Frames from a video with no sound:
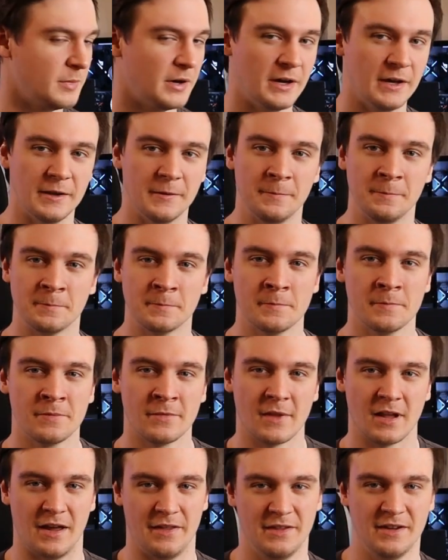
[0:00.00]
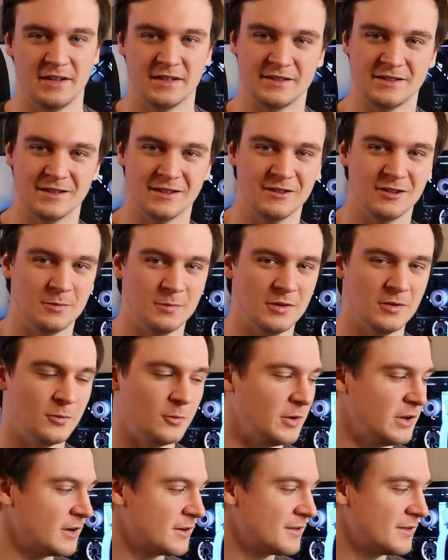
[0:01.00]
But I think it's a little bit
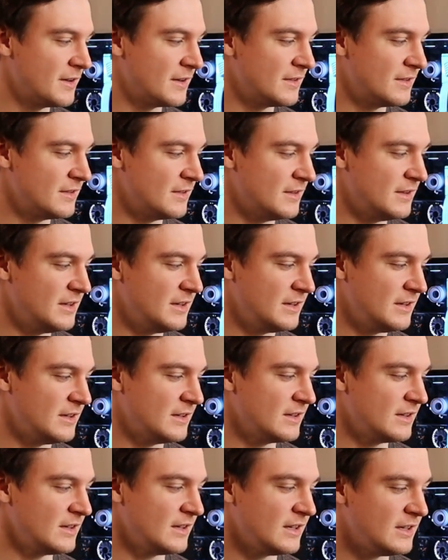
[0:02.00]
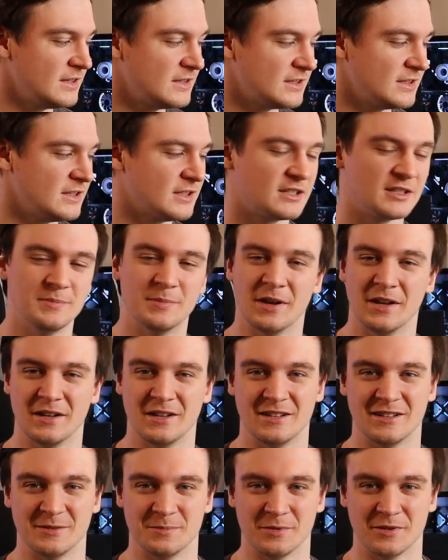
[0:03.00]
weird that the easiest
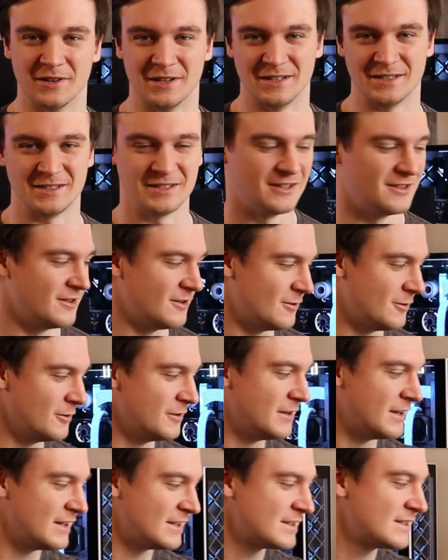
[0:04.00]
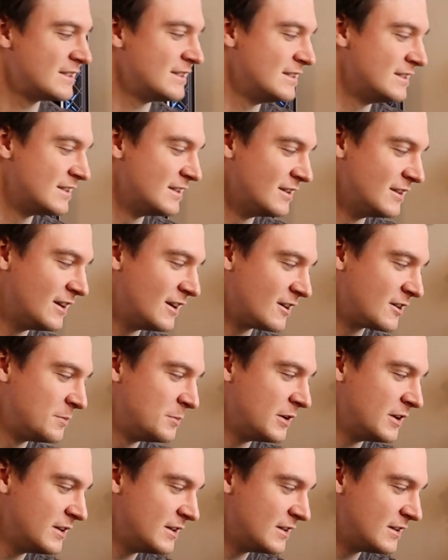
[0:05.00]
button to press on the whole desk is the lock
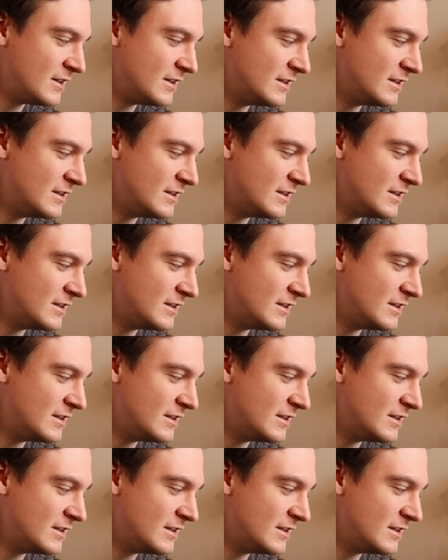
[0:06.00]
button,